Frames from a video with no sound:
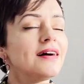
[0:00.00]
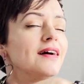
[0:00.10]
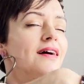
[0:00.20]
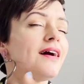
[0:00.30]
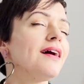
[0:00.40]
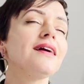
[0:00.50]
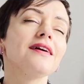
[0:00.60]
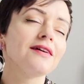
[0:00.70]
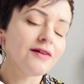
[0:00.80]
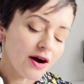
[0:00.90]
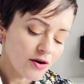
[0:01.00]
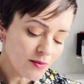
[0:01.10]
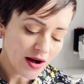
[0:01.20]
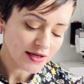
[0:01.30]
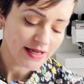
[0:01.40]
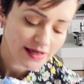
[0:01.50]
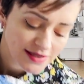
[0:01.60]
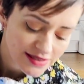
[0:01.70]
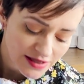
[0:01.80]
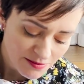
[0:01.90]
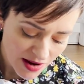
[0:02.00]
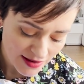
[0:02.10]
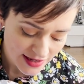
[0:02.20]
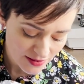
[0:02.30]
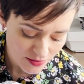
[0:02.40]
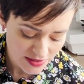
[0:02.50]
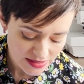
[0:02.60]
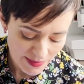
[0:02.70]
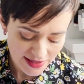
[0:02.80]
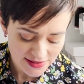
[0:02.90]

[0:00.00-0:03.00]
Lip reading: oh Marnie. So the Marnie was a pattern